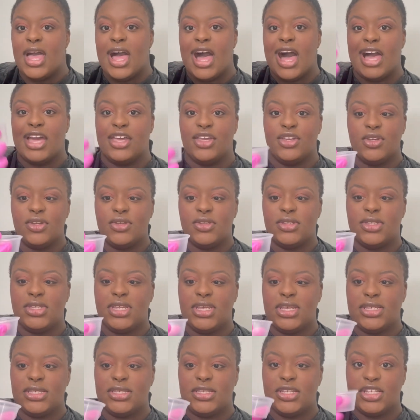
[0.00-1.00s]
I use
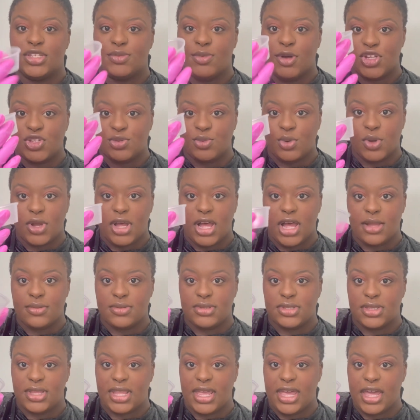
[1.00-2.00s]
these disposable
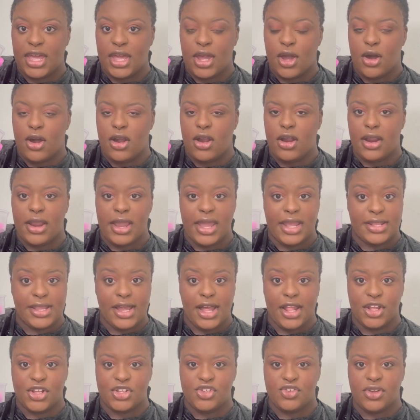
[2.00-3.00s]
cups. They are at
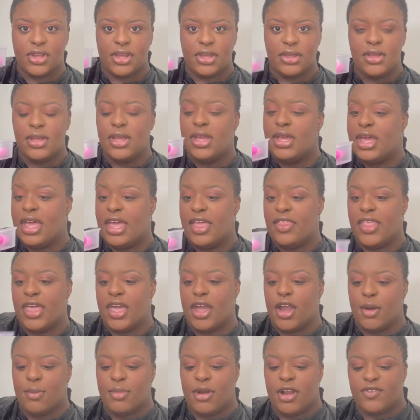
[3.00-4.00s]
Dollar Tree and they
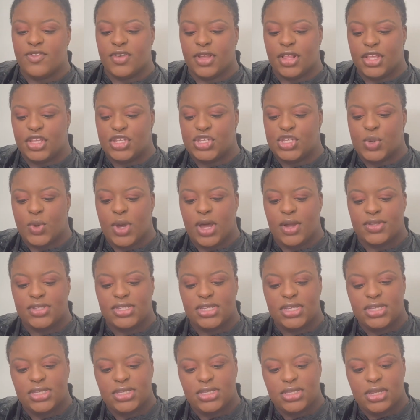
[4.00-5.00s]
are perfectly 2
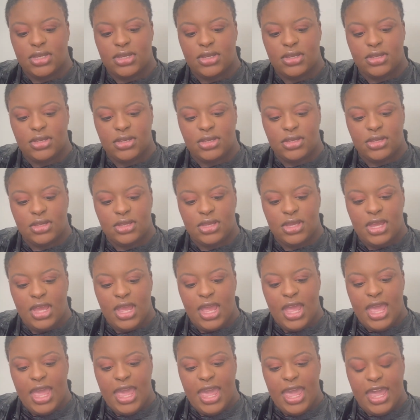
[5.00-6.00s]
ounces.
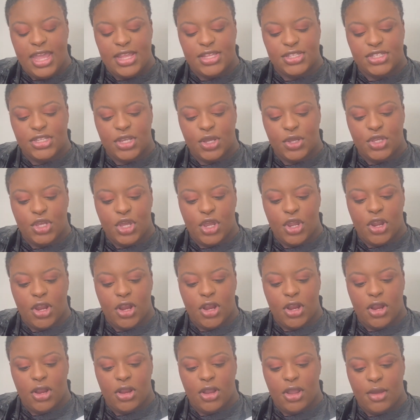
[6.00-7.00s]
And so
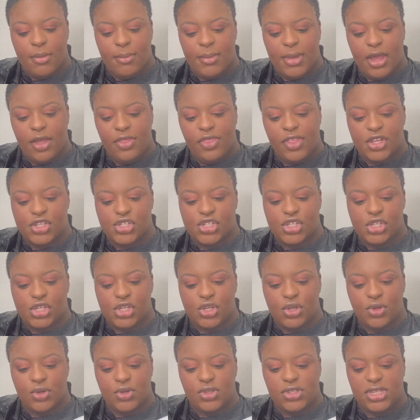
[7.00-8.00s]
your amount that you
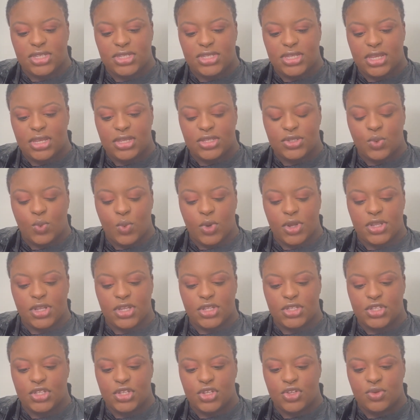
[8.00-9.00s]
use, it says 1
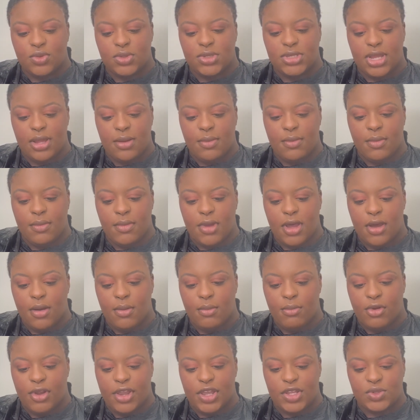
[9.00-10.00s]
to 2.
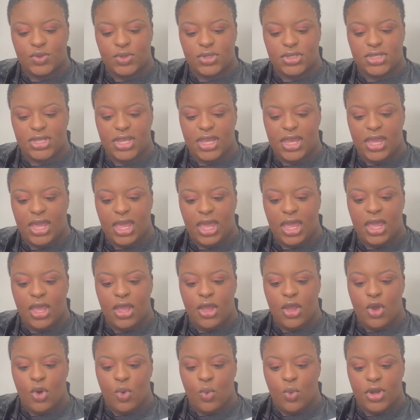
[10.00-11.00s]
Some brands will say
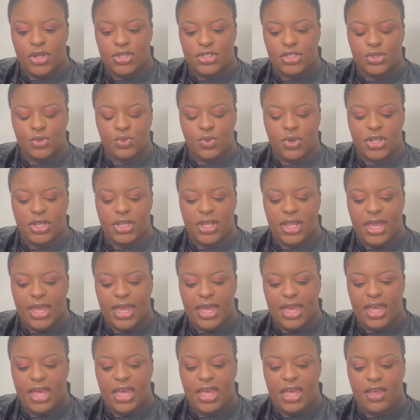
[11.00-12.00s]
1 to
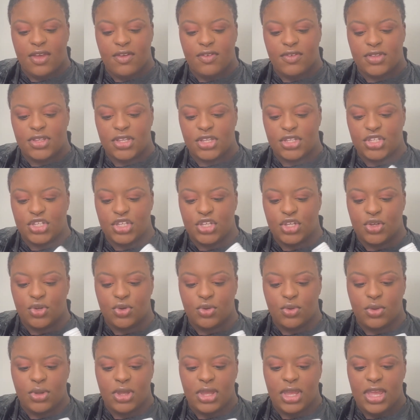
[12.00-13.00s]
1.5 to
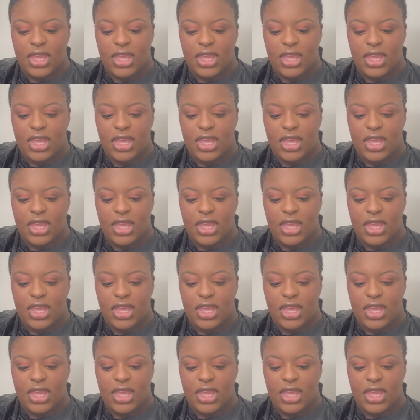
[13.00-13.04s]
2.